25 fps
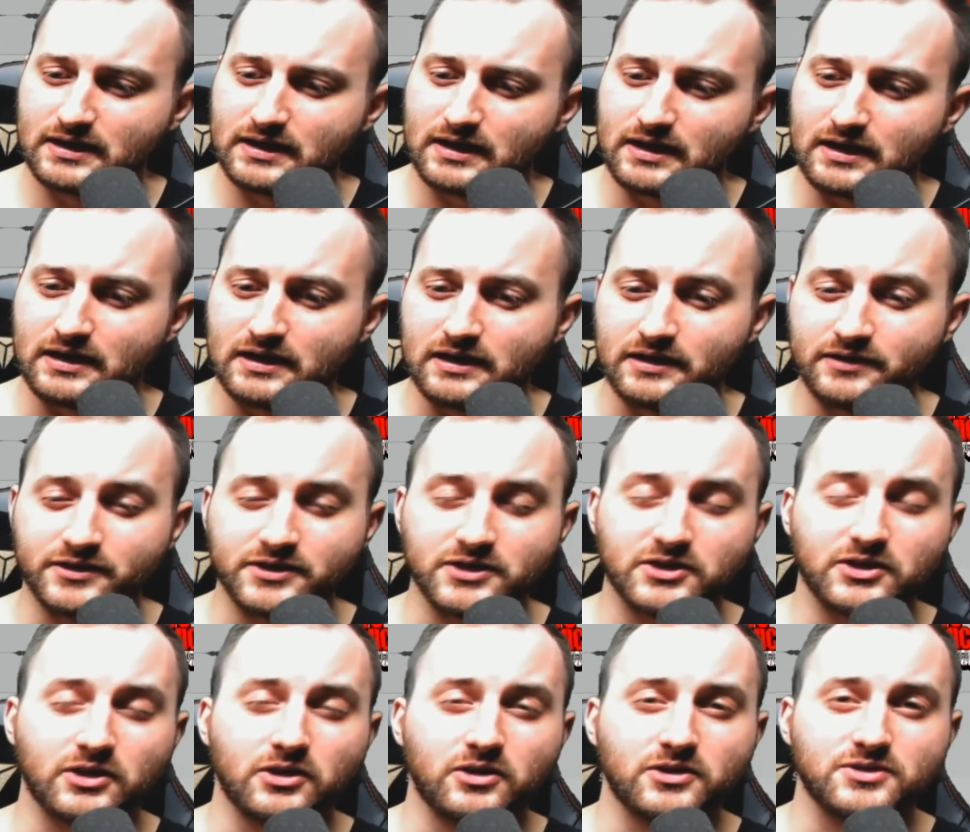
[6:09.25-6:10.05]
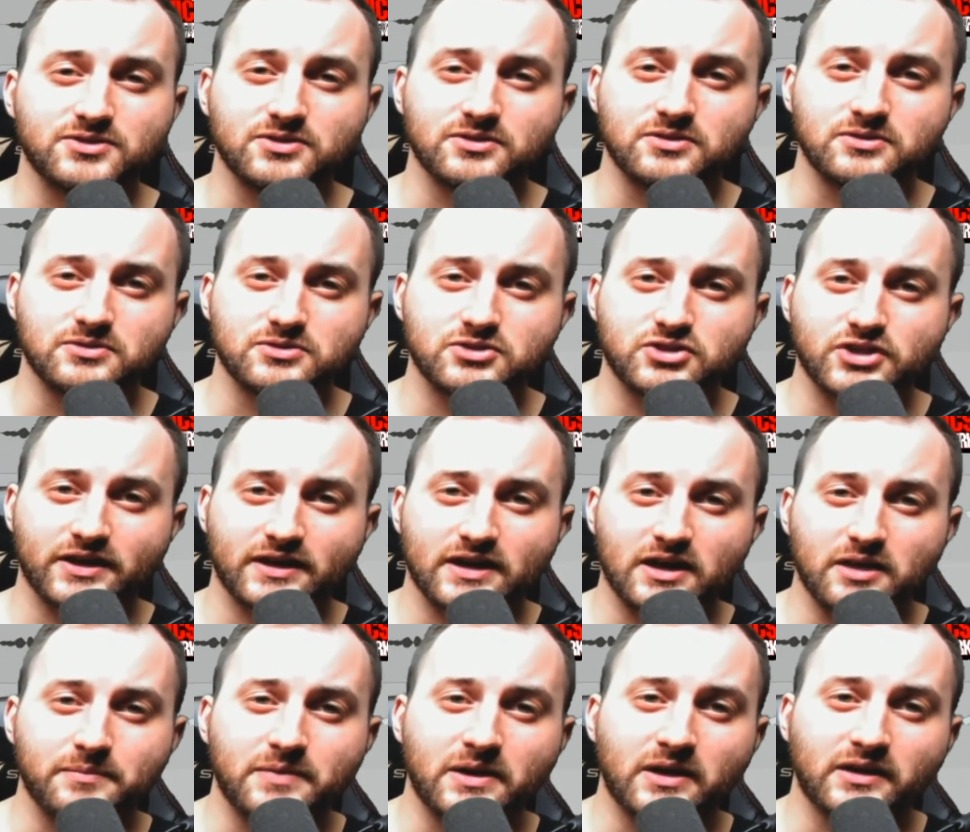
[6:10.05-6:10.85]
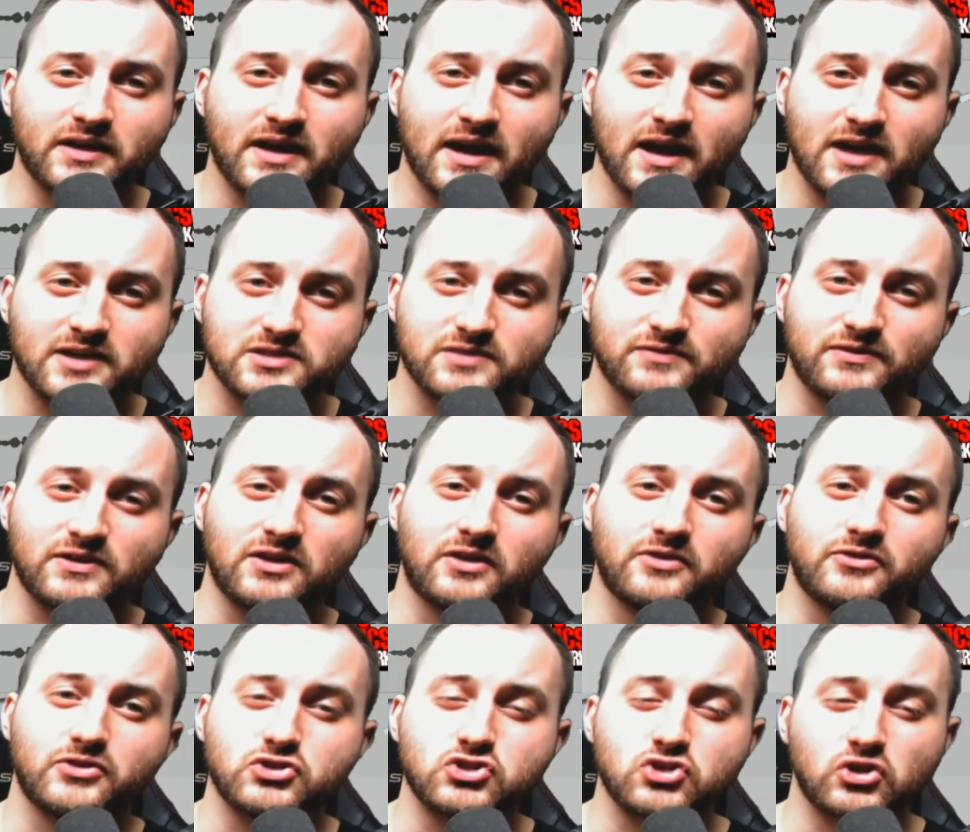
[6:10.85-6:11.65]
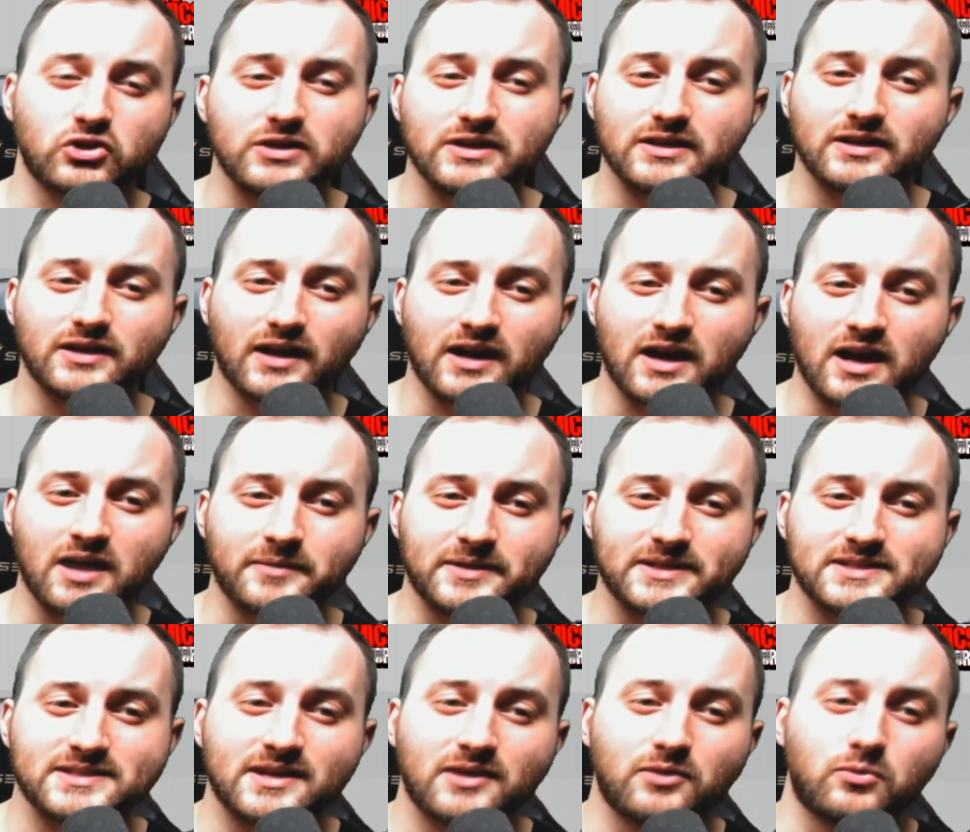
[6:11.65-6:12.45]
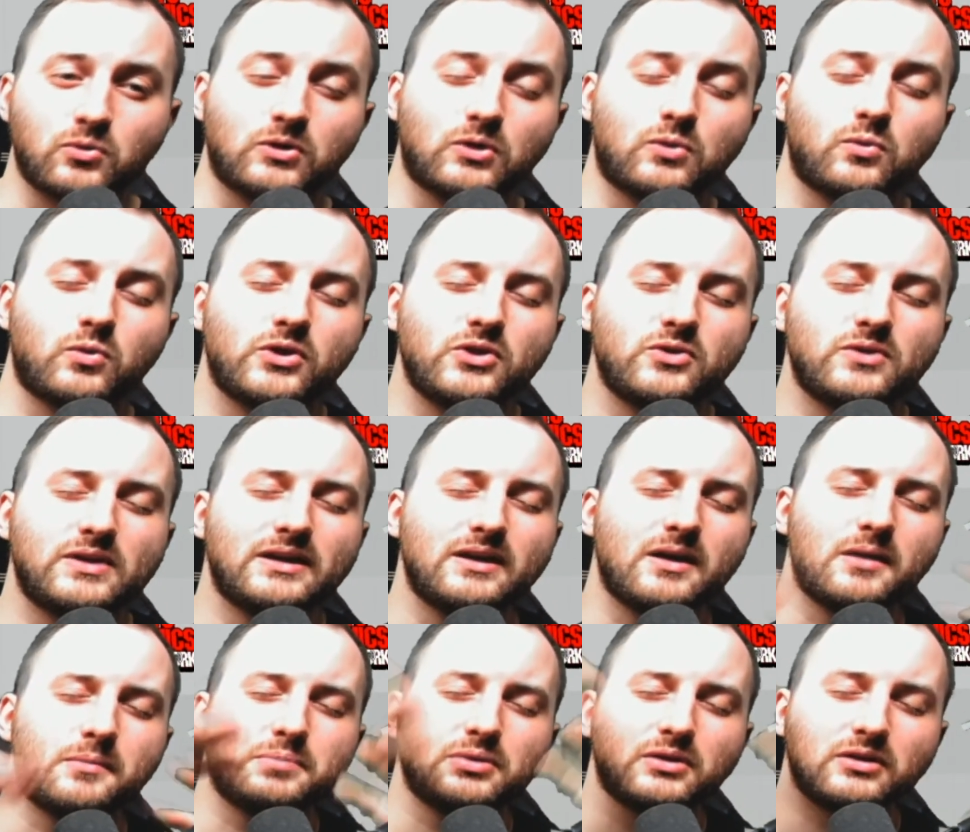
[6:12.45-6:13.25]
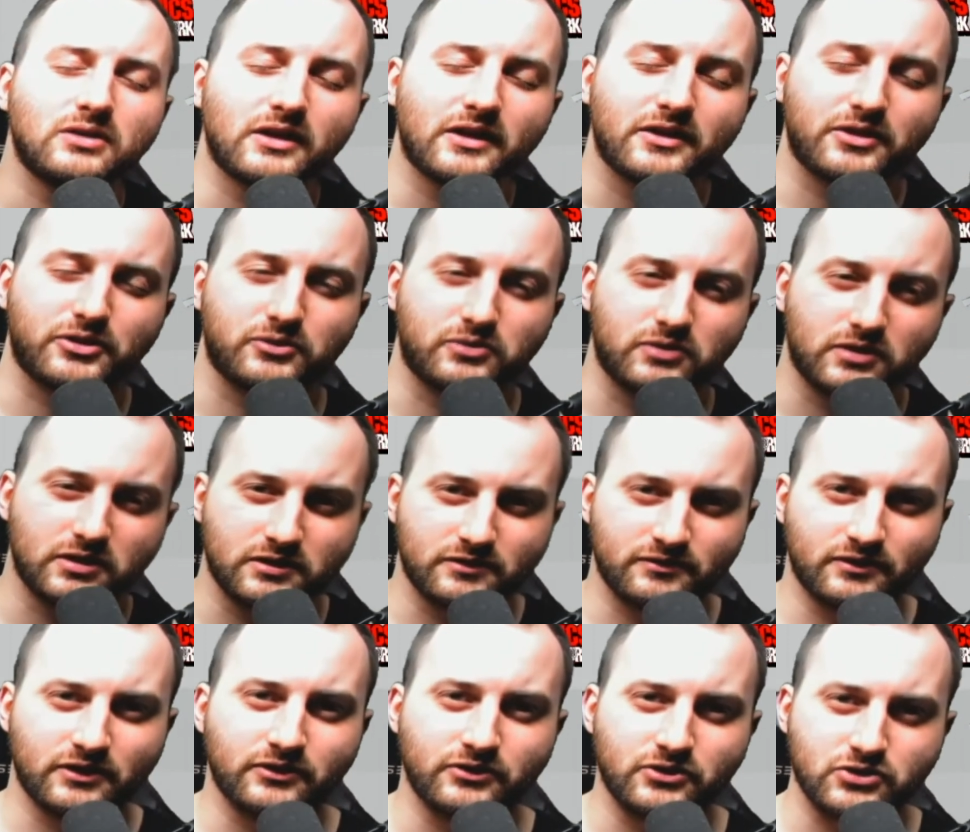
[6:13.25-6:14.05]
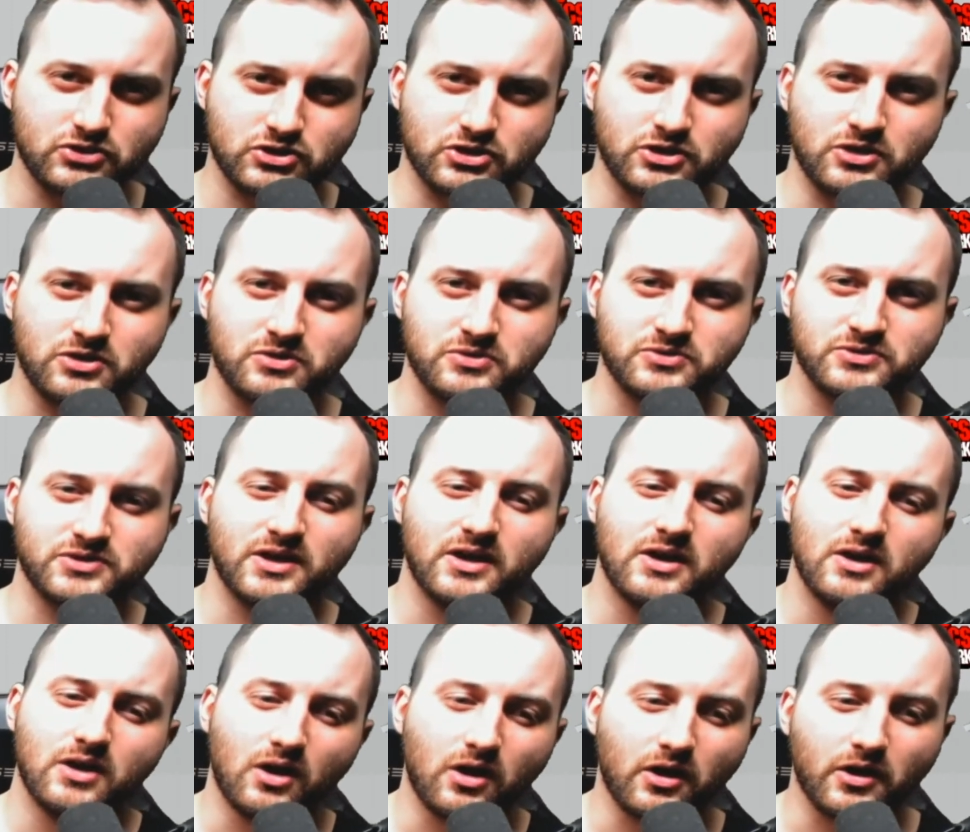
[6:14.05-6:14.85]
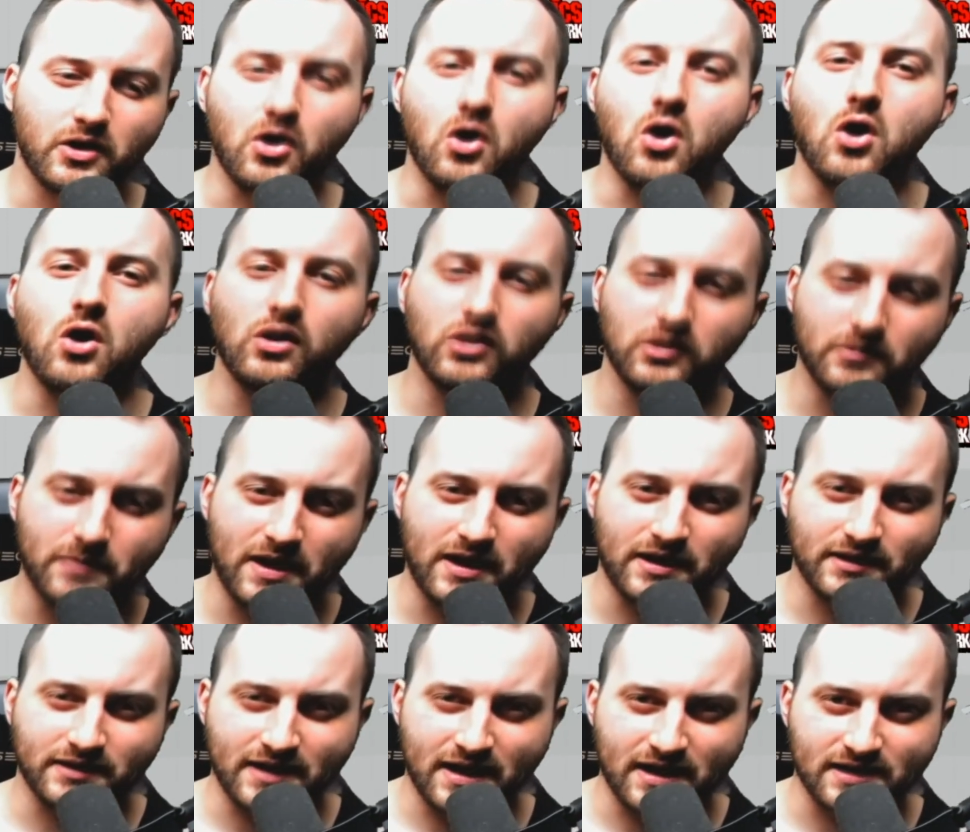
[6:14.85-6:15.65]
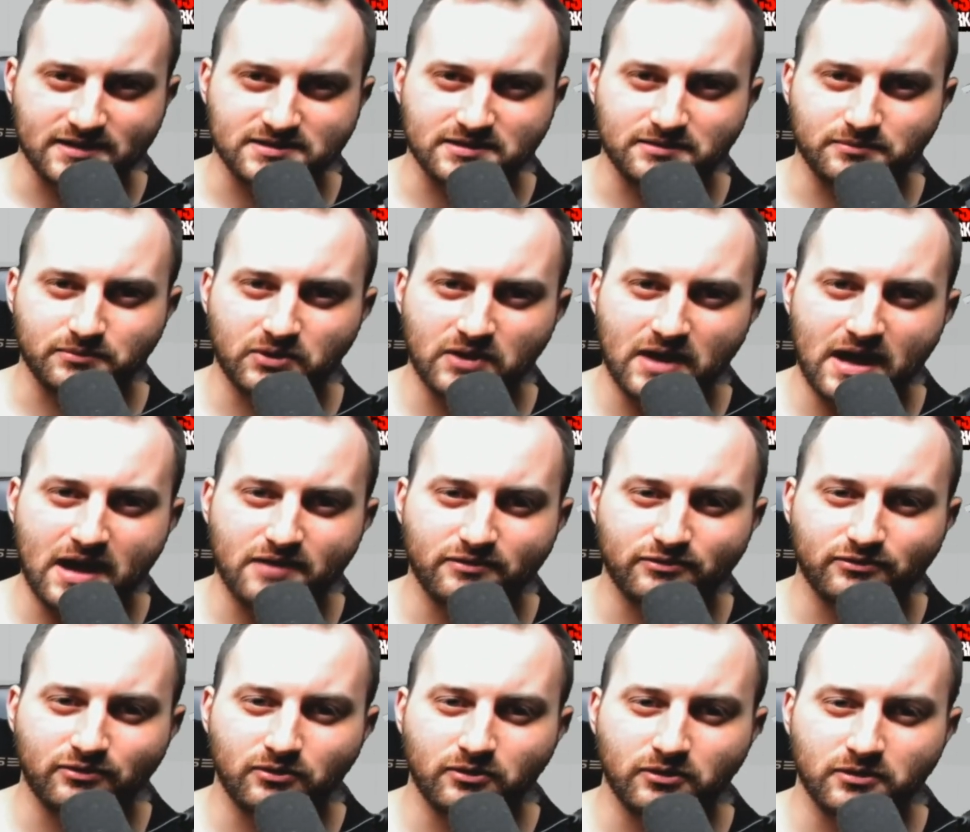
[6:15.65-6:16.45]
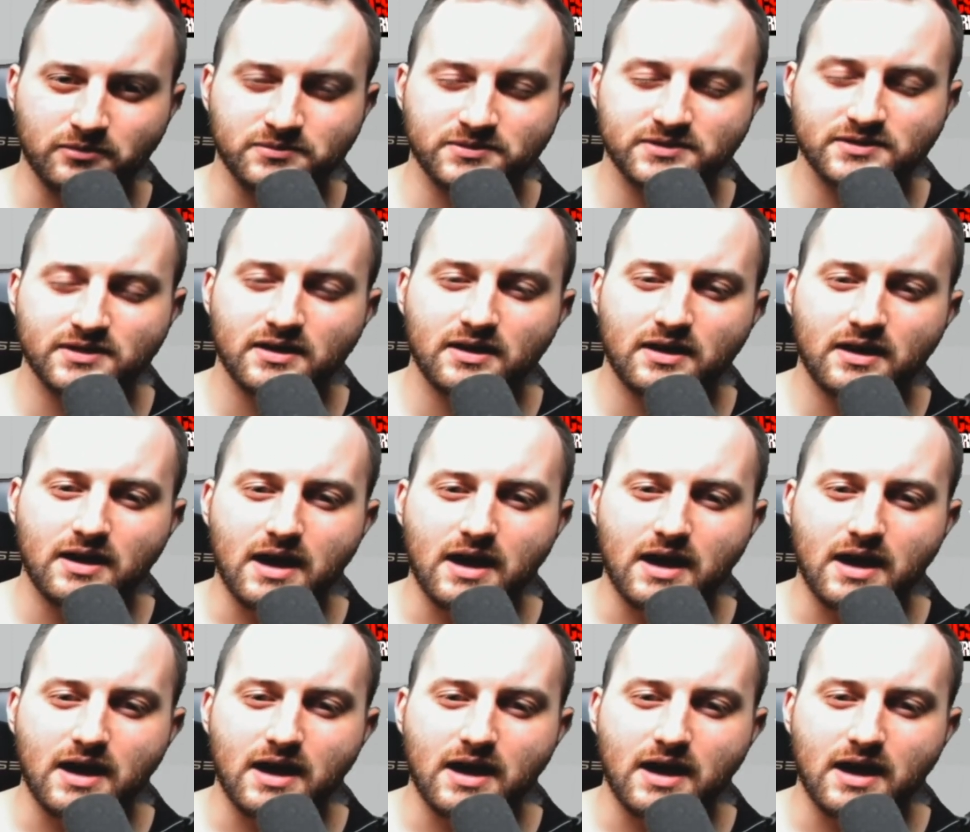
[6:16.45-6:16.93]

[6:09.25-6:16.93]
Then you can also check out Podcastrophe on the Journey into Comics Network, where you get a plethora of other shows on all the podcasting platforms.